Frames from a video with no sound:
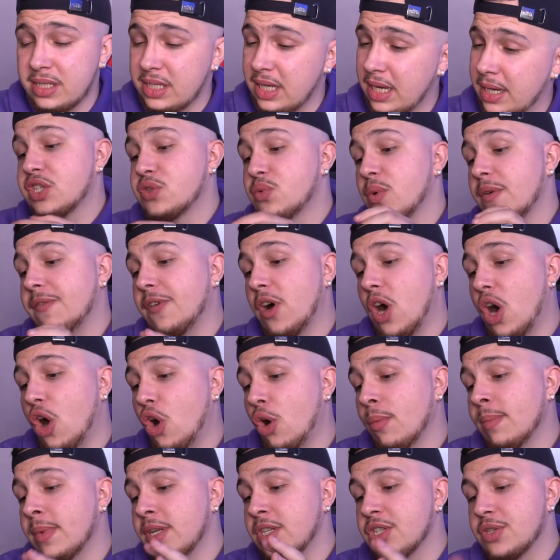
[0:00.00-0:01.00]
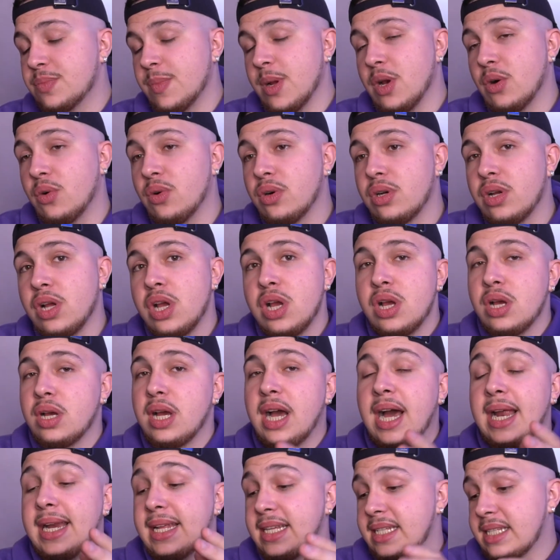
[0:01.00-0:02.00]
And this is with almond milk,
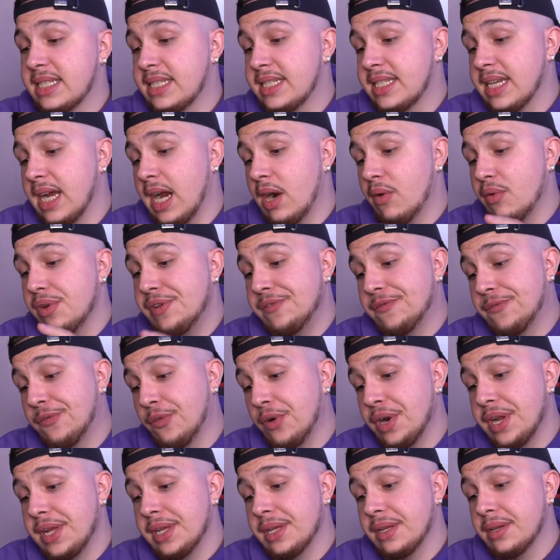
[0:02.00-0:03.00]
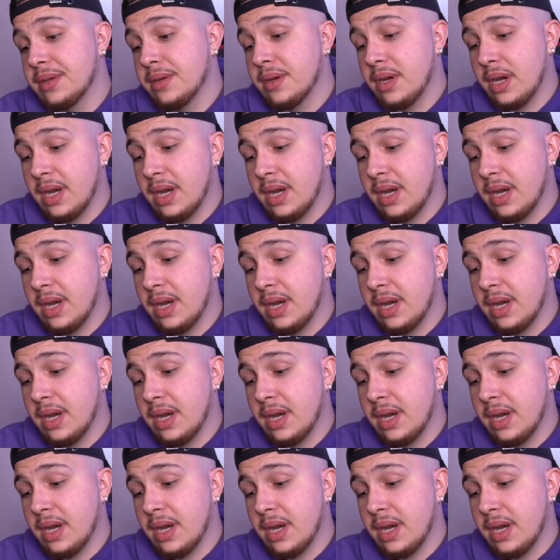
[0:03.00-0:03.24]
and it's dairy free.